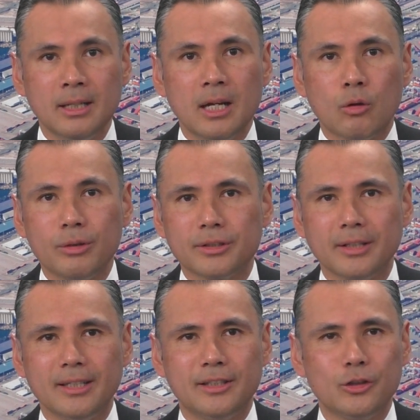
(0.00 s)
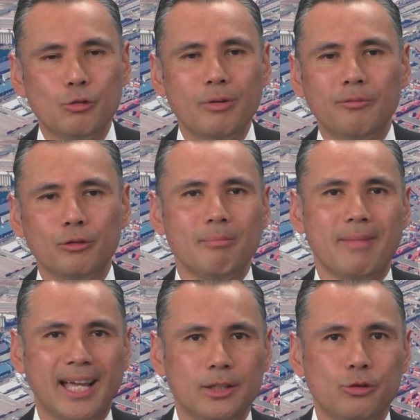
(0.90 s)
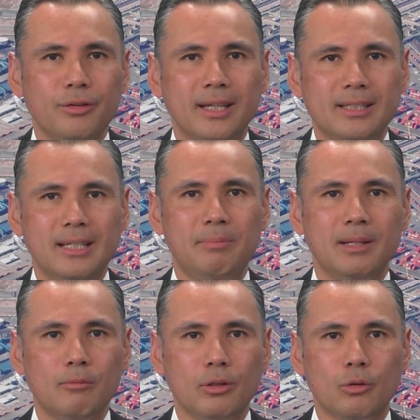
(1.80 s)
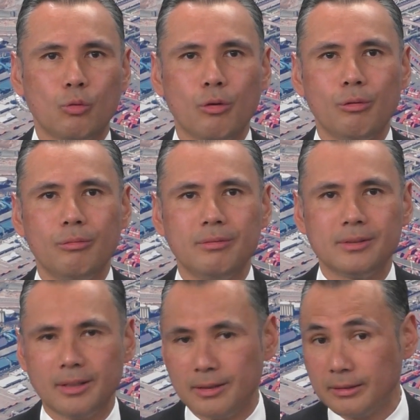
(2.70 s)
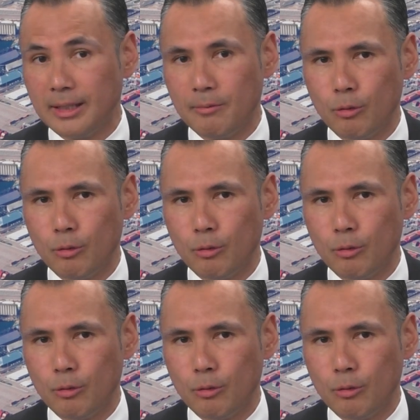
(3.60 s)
Chris, did you ever imagine that TPM would grow to this level,